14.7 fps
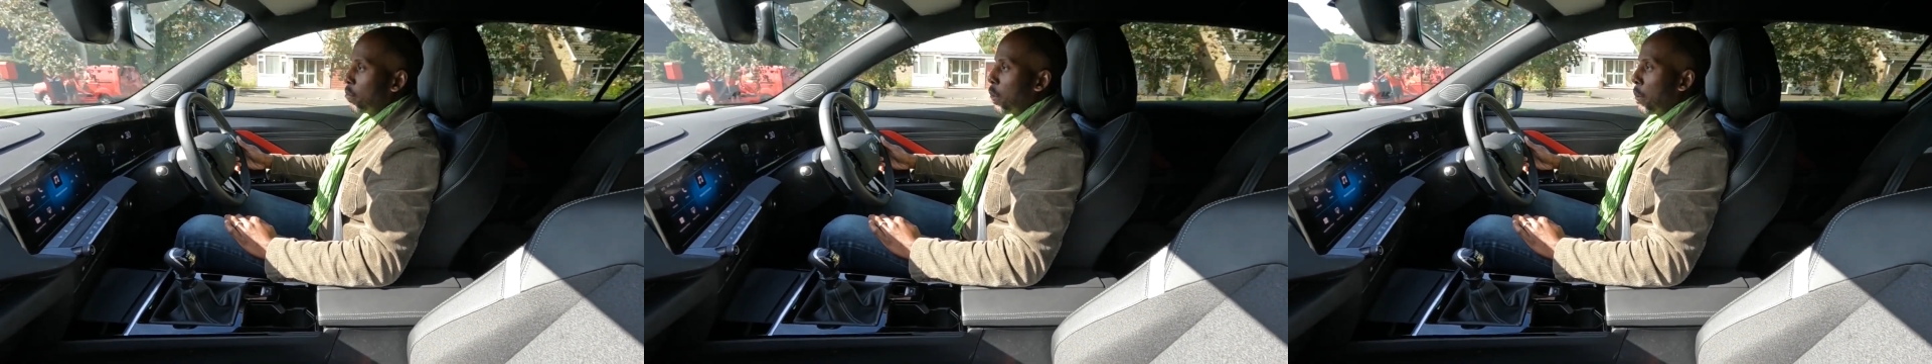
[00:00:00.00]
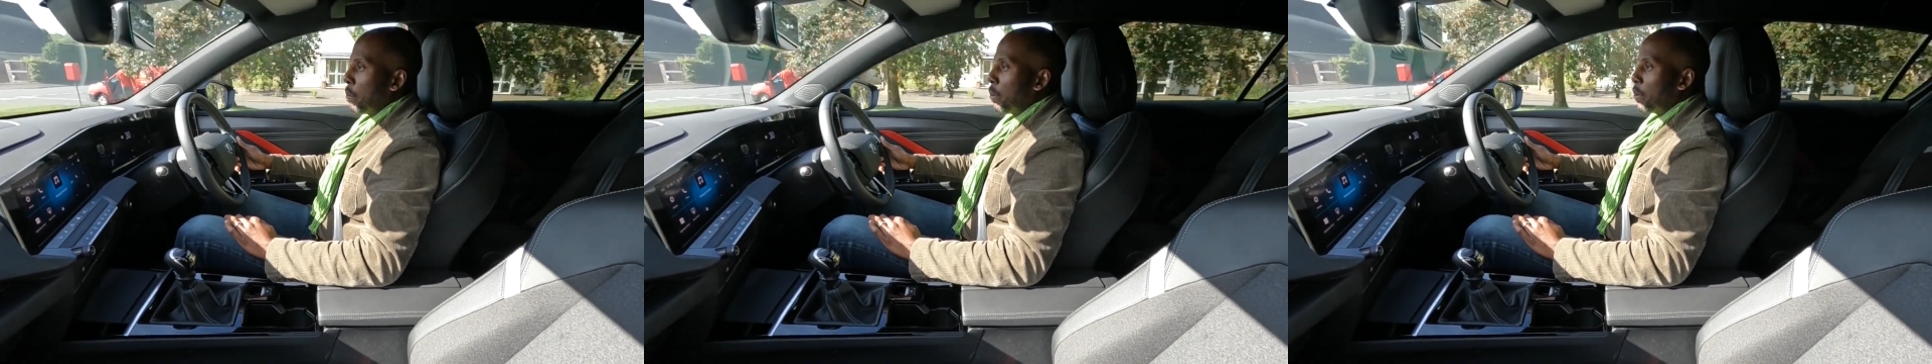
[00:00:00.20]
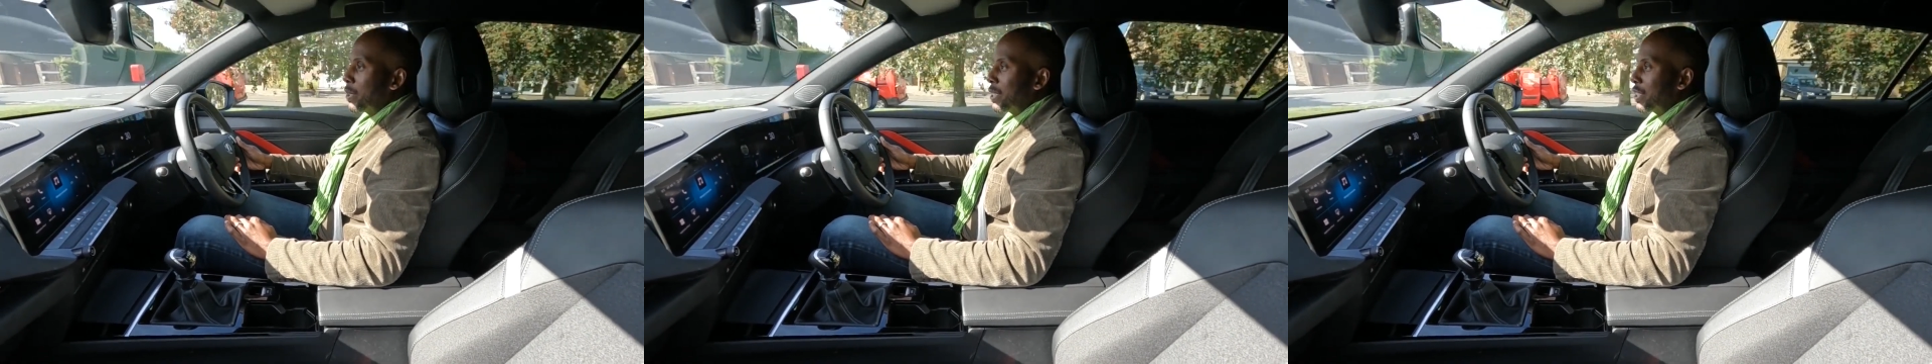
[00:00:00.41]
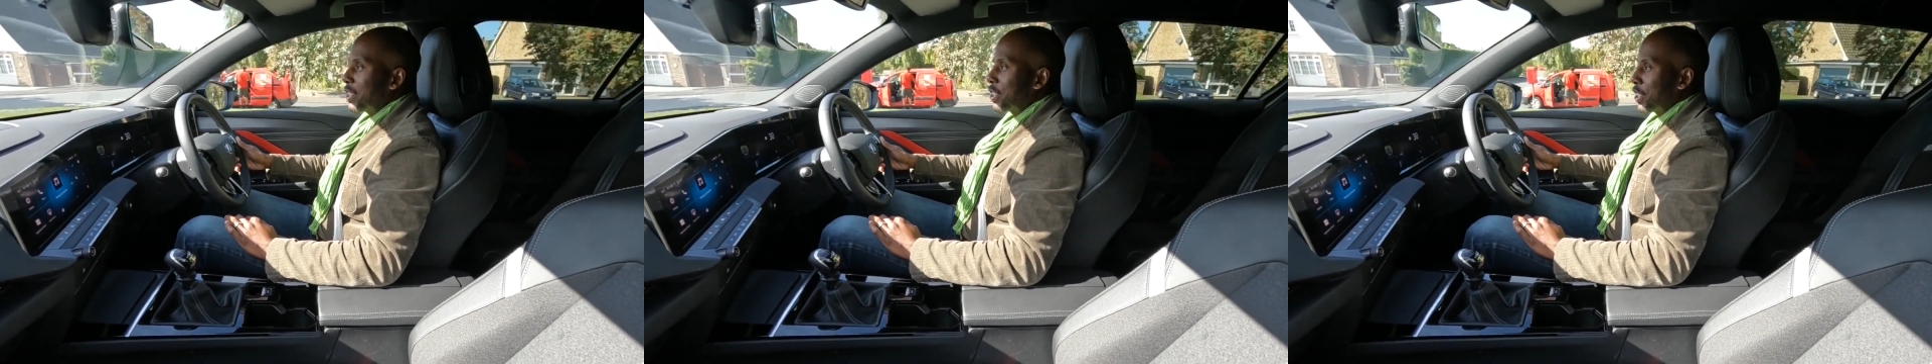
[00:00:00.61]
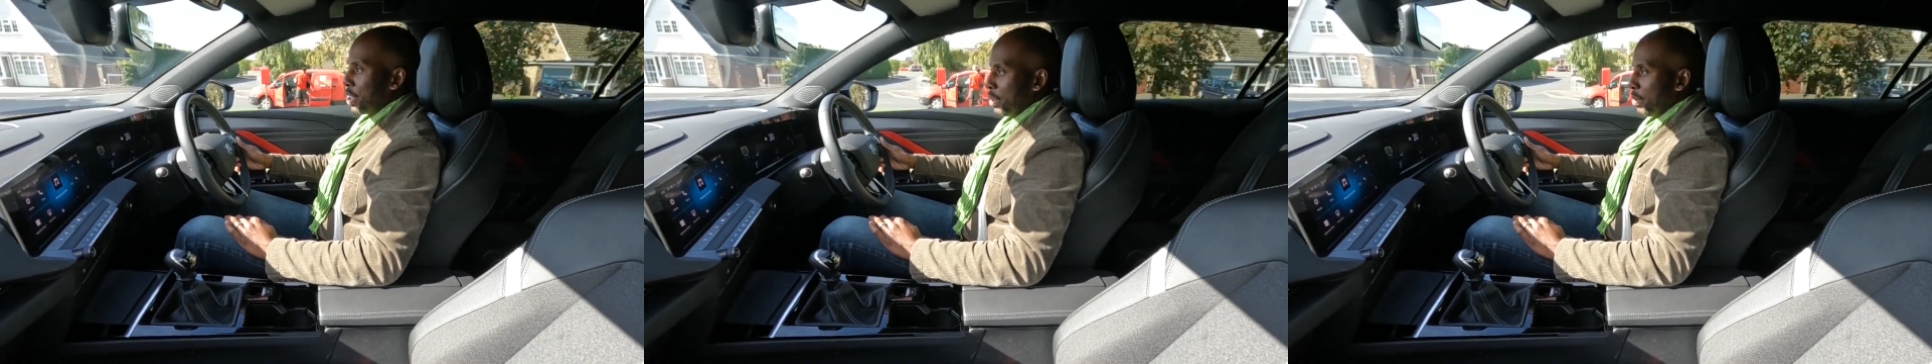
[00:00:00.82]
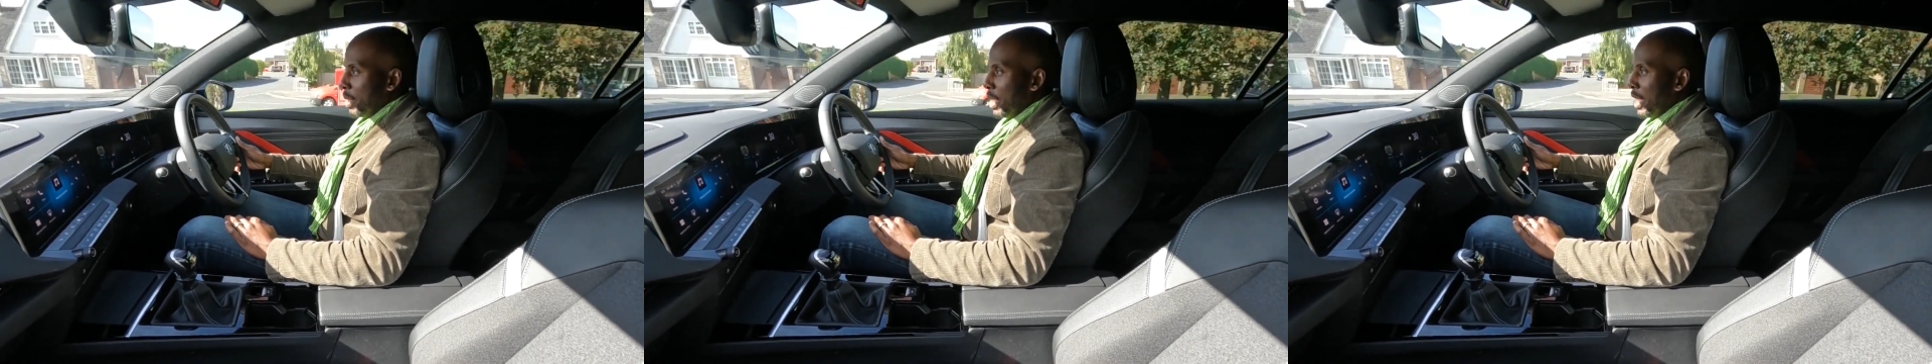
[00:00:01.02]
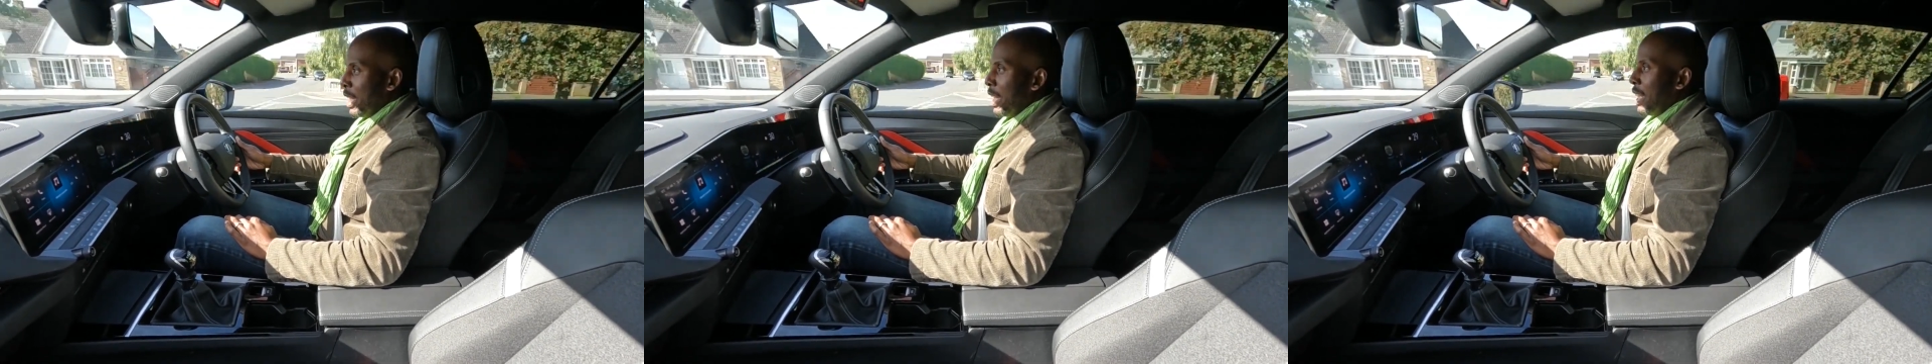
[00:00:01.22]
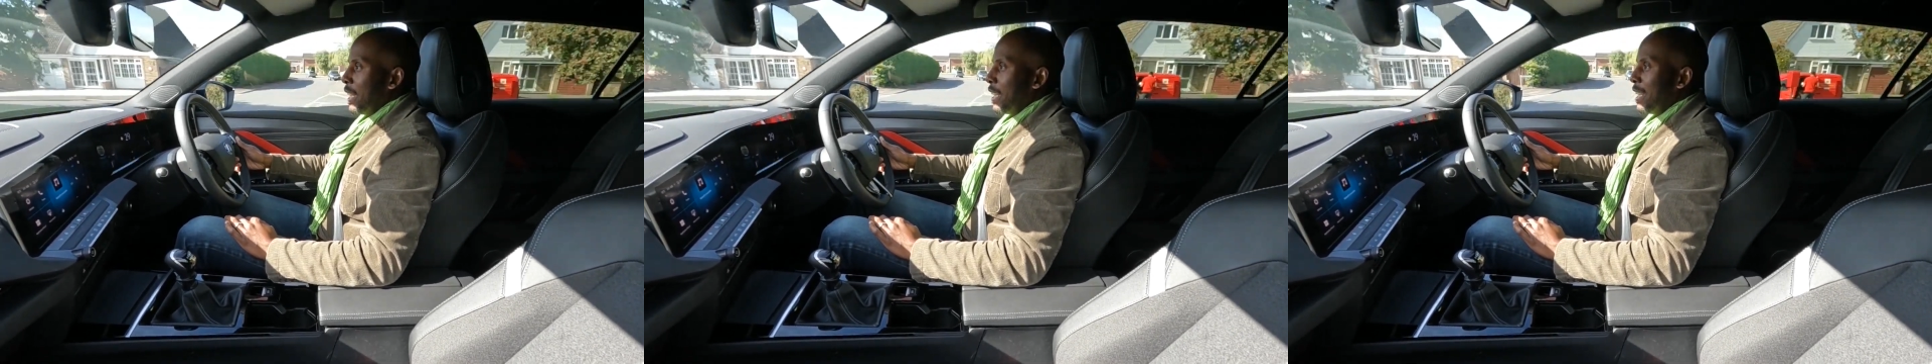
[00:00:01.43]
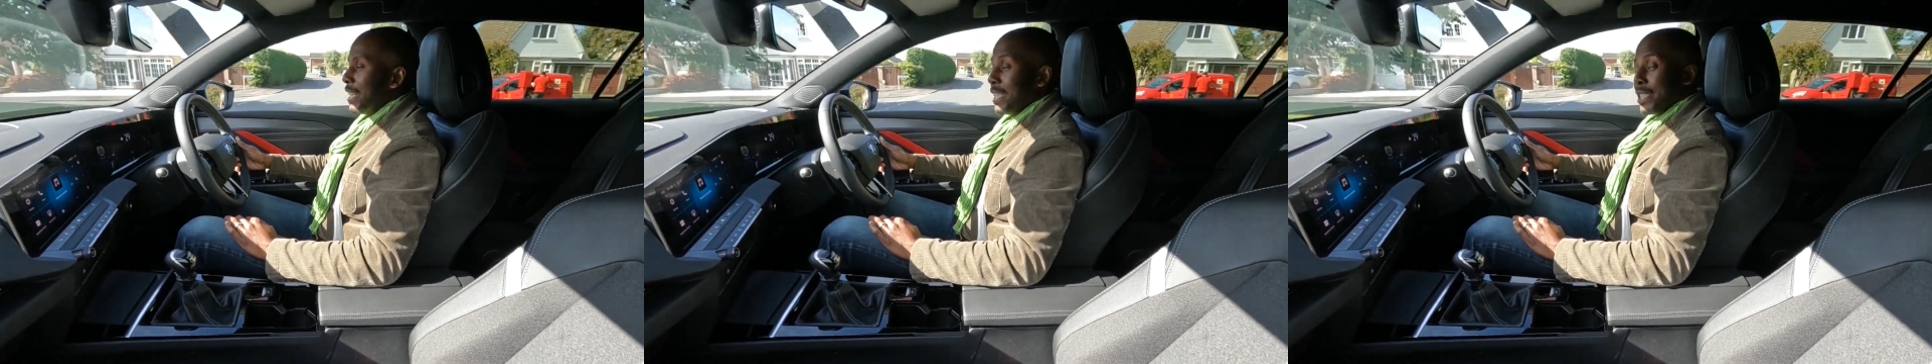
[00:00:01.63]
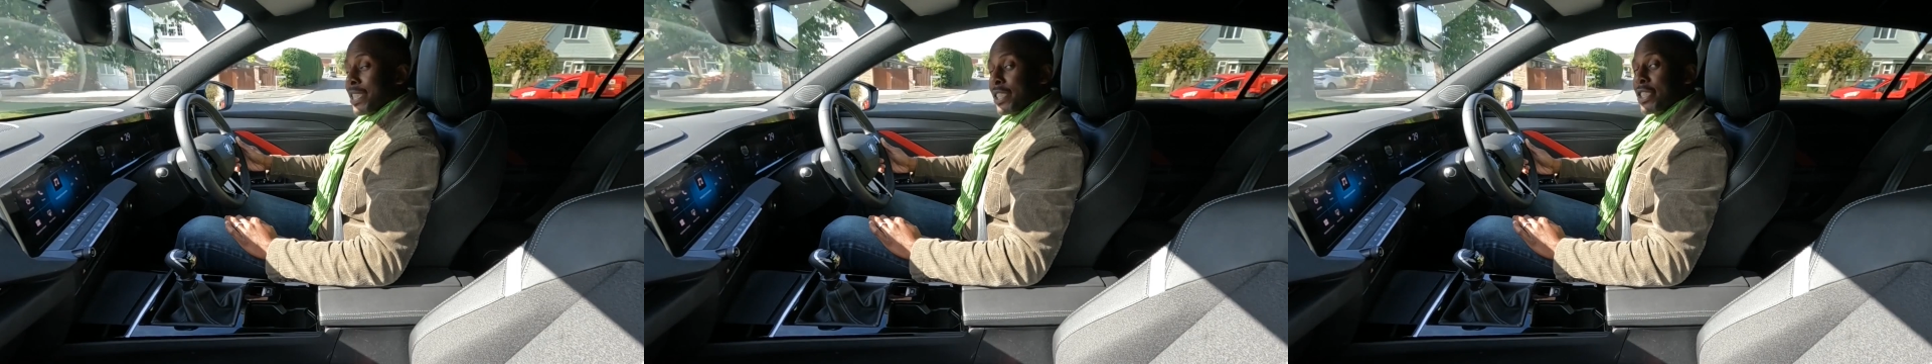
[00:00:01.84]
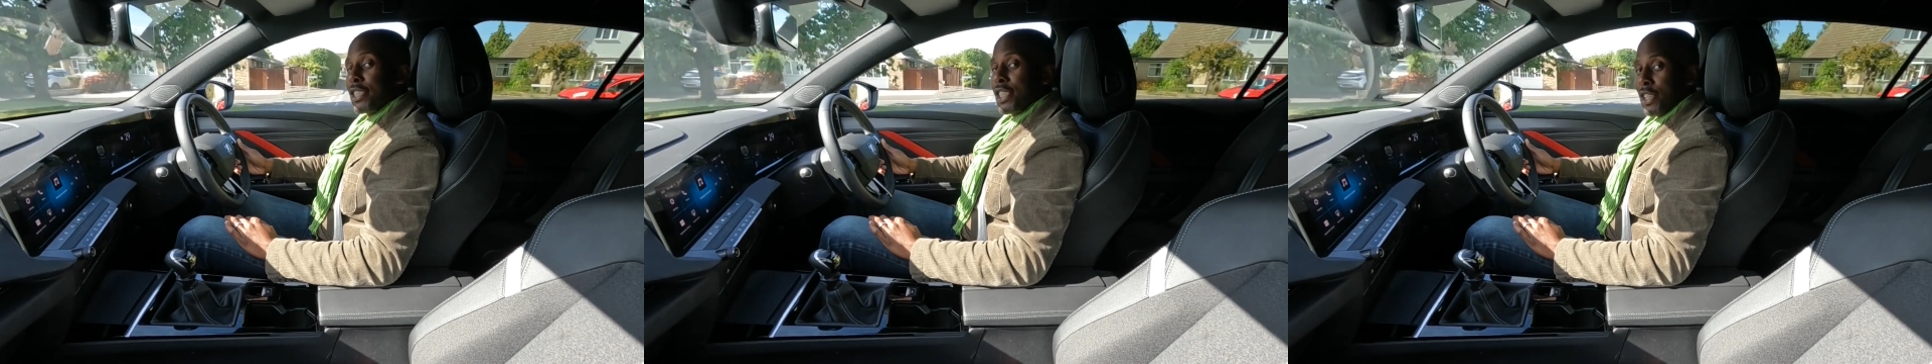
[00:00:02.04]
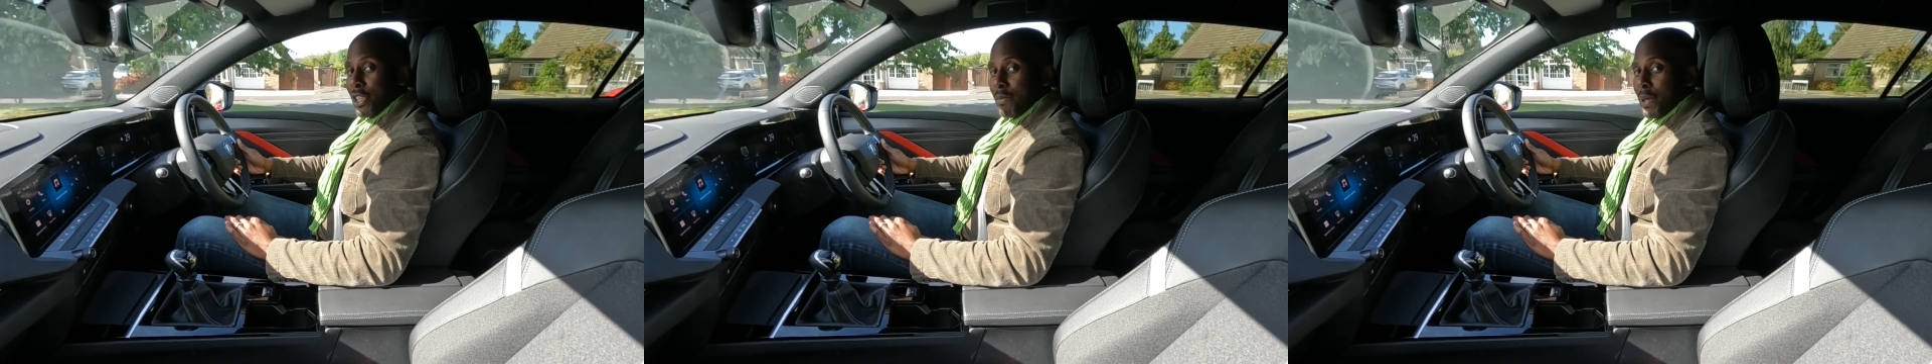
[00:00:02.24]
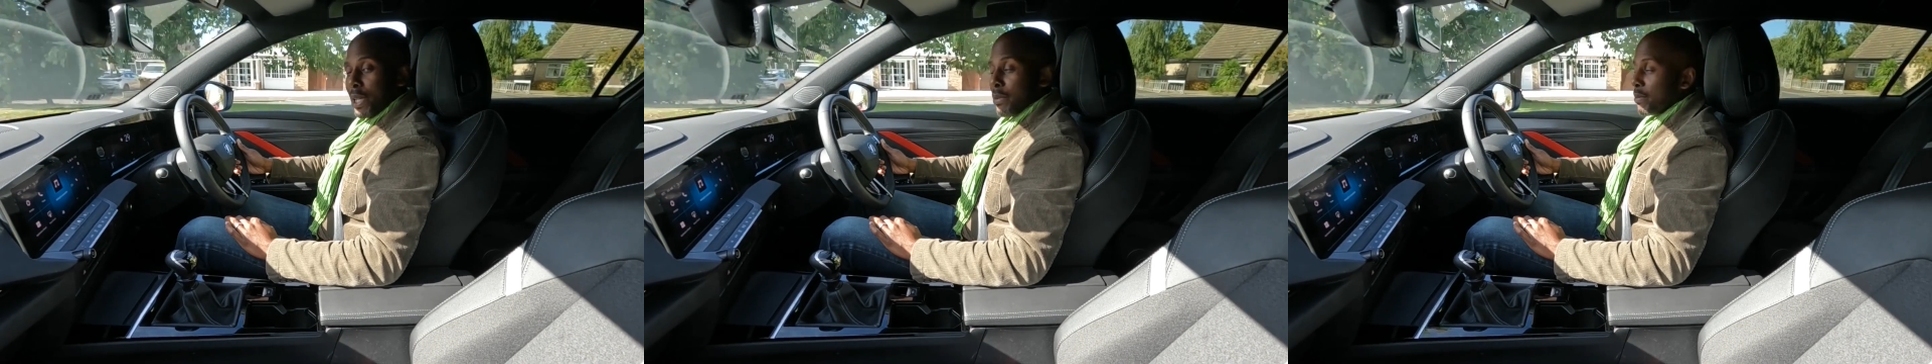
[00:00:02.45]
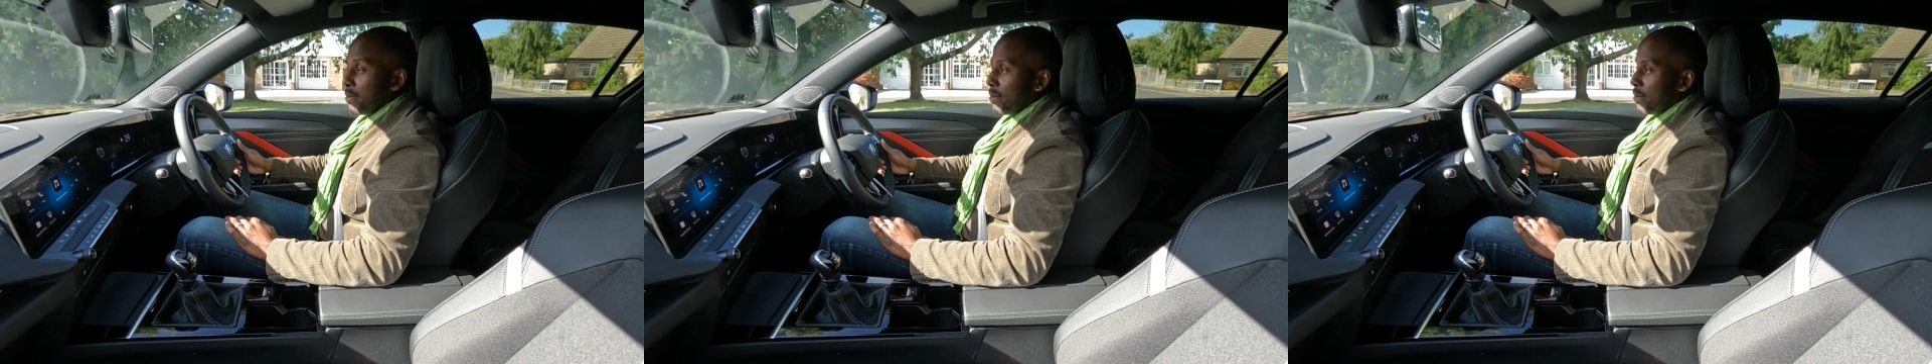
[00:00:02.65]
1.2 litre turbo